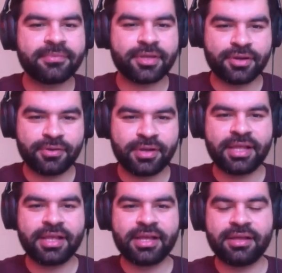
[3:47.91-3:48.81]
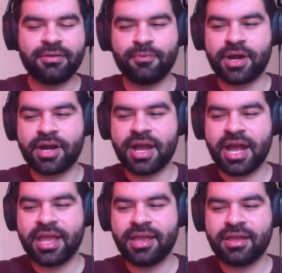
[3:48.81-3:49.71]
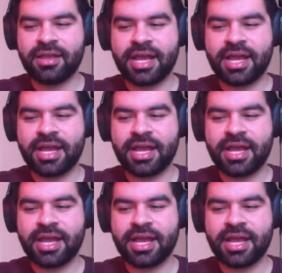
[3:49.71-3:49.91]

you know, where I